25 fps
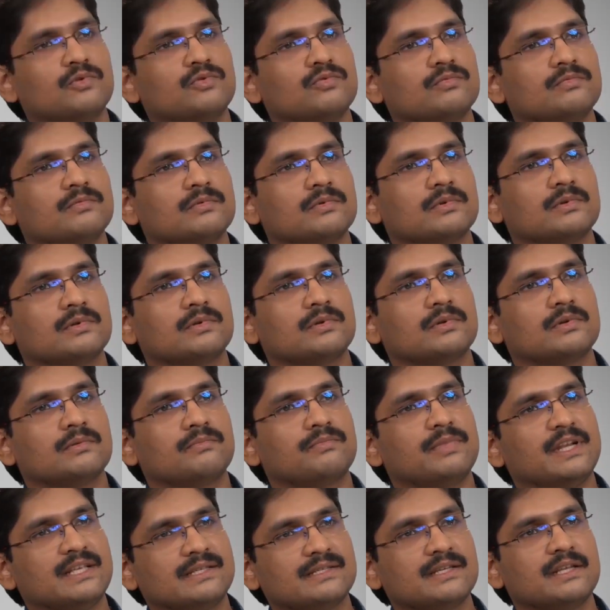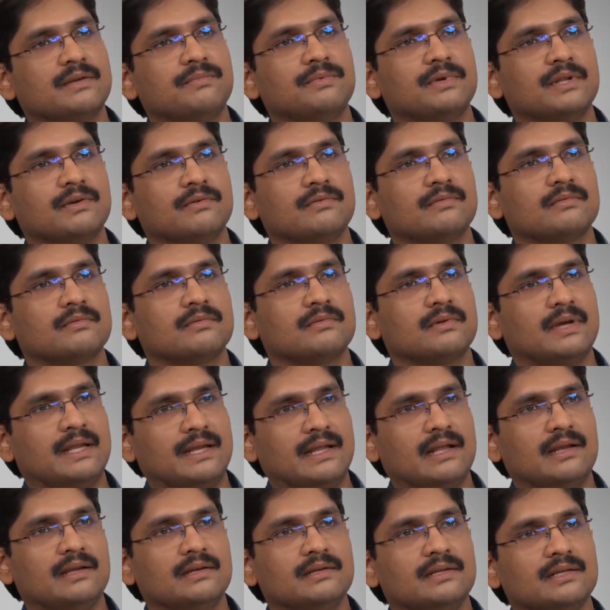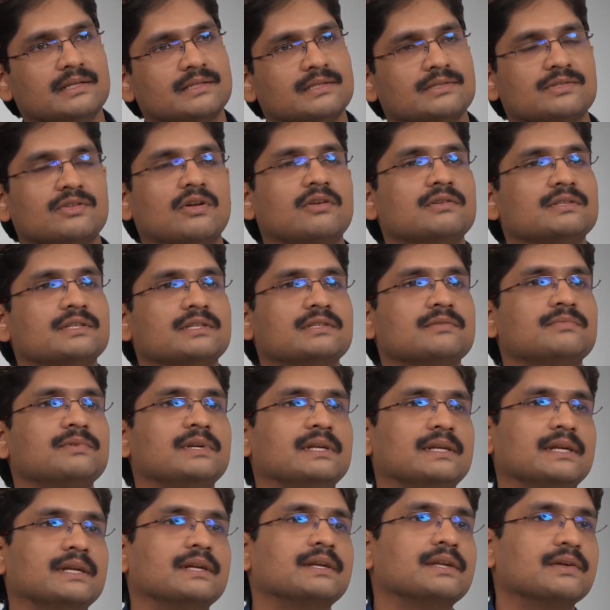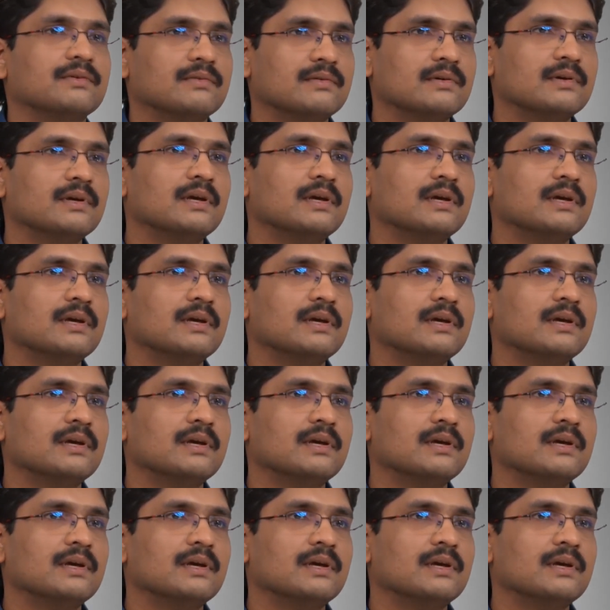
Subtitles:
to prescriptive analytics, not just predictive.